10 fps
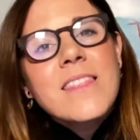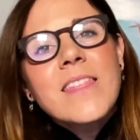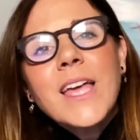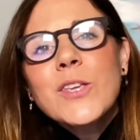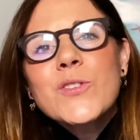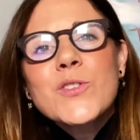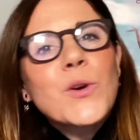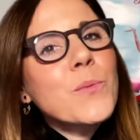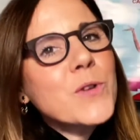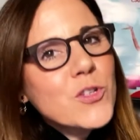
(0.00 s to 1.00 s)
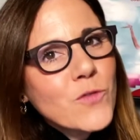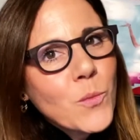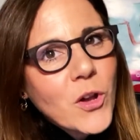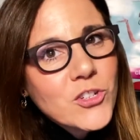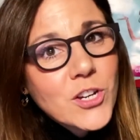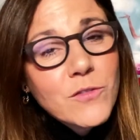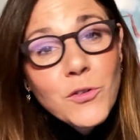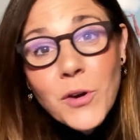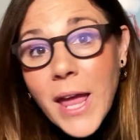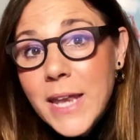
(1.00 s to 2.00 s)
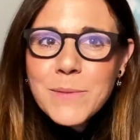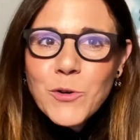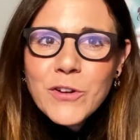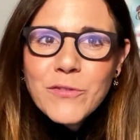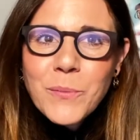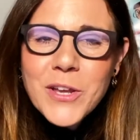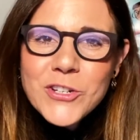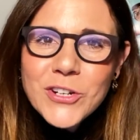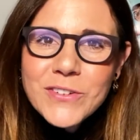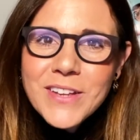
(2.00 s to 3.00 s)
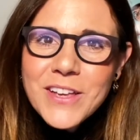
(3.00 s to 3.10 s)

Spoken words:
Thank you so much for watching. For any more information,